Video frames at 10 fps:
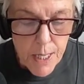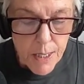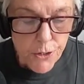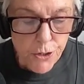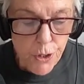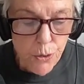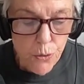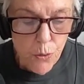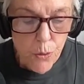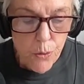
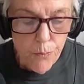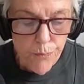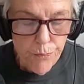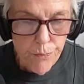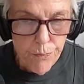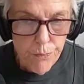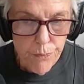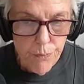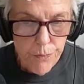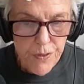So
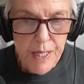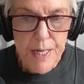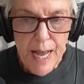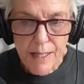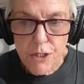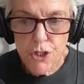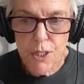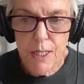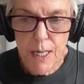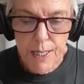the analogy
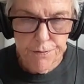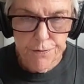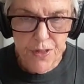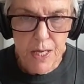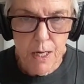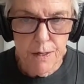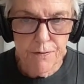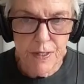that I think of